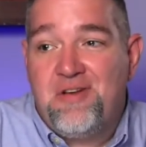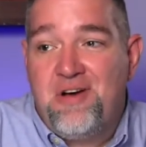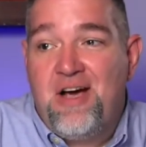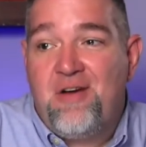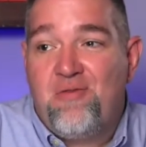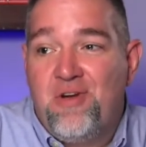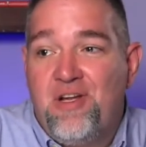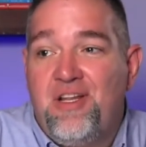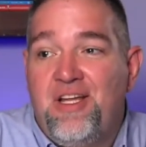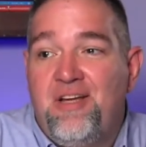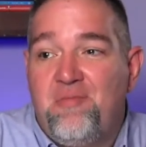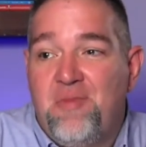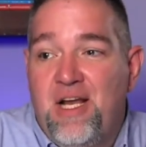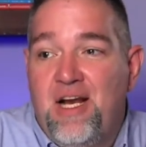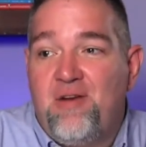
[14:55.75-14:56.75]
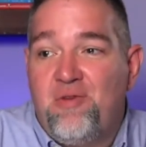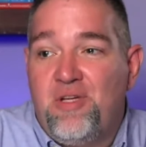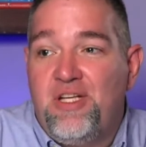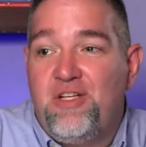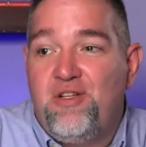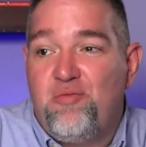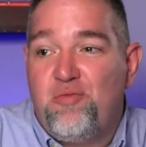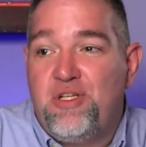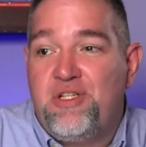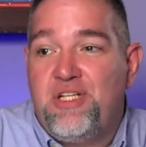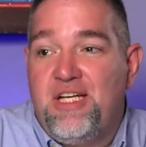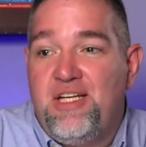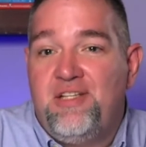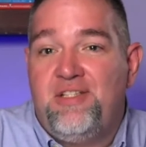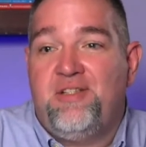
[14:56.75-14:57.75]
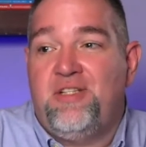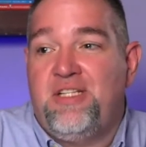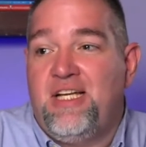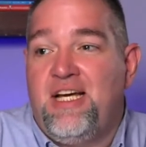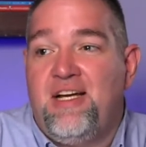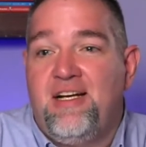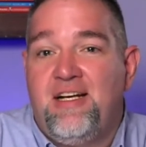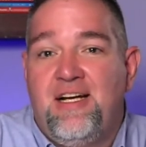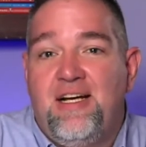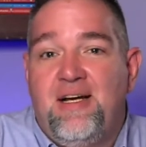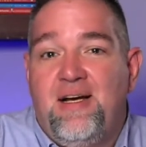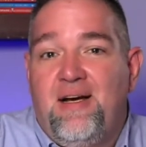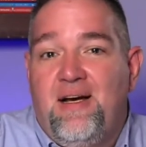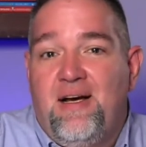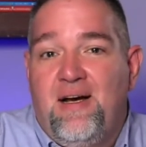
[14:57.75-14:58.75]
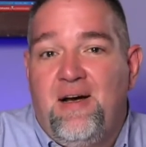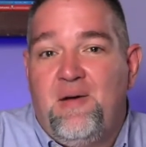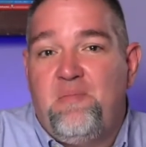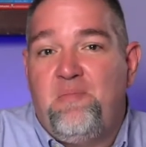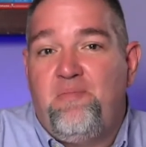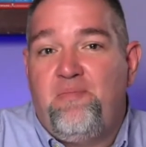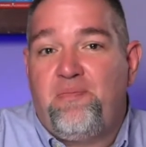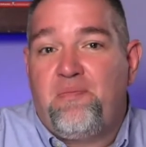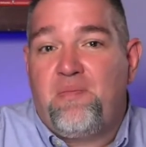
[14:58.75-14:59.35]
So I really, man, I really do appreciate you doing that.